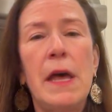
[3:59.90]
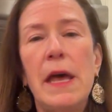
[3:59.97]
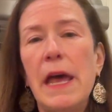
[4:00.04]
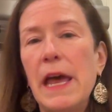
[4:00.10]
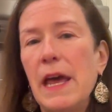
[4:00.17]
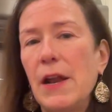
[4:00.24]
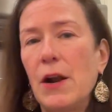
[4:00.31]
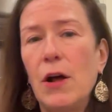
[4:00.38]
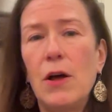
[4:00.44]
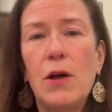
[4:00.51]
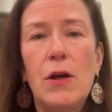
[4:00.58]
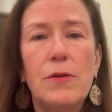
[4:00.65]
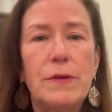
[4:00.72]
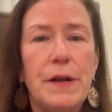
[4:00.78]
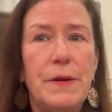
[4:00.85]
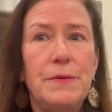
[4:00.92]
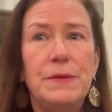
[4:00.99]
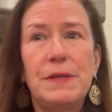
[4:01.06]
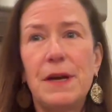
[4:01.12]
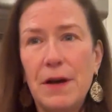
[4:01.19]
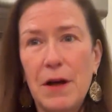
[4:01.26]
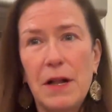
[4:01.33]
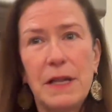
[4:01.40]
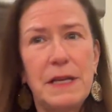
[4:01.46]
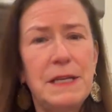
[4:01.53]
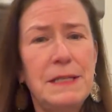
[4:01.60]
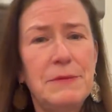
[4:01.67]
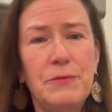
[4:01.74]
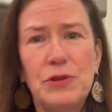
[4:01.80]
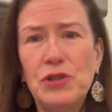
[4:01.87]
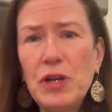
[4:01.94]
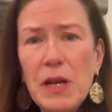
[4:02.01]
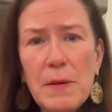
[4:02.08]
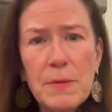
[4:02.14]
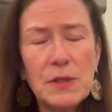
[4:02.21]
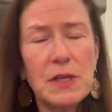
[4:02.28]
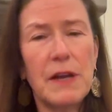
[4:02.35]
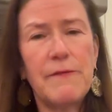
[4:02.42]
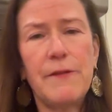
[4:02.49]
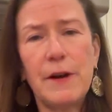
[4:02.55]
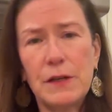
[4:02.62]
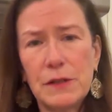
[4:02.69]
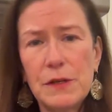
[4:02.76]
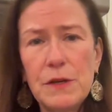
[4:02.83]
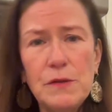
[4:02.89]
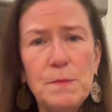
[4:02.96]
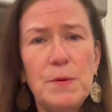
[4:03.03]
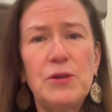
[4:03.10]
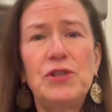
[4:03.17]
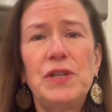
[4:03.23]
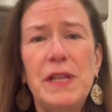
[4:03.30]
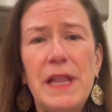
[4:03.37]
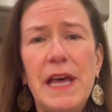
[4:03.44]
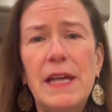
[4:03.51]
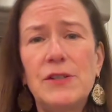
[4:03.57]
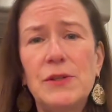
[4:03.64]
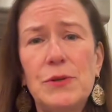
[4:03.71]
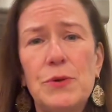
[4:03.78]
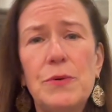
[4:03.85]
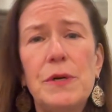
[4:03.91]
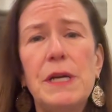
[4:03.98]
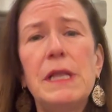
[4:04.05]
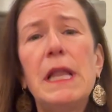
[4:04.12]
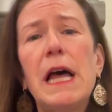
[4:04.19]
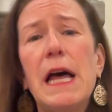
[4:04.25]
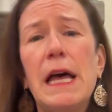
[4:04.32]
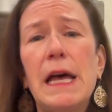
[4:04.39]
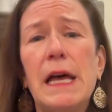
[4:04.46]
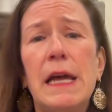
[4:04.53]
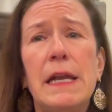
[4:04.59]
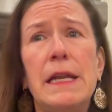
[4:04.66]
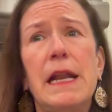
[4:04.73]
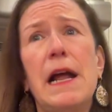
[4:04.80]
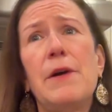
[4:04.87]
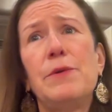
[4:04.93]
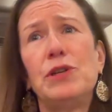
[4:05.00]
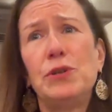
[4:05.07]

And all his regime was on Fox News pushing that storyline and how he